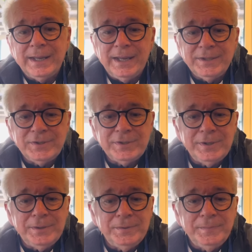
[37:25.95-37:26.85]
And
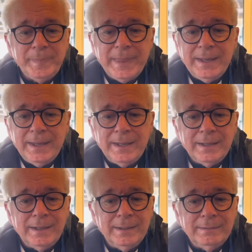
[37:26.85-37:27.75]
so
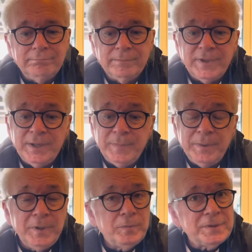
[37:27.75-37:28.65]
they may
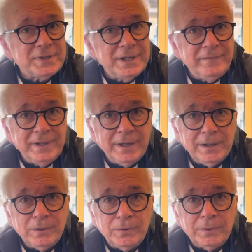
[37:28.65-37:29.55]
be receiving
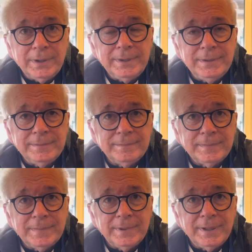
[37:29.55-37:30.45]
our Lord
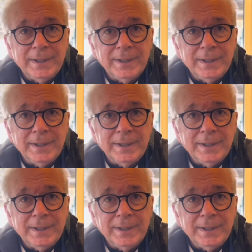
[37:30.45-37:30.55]
mm-hmm.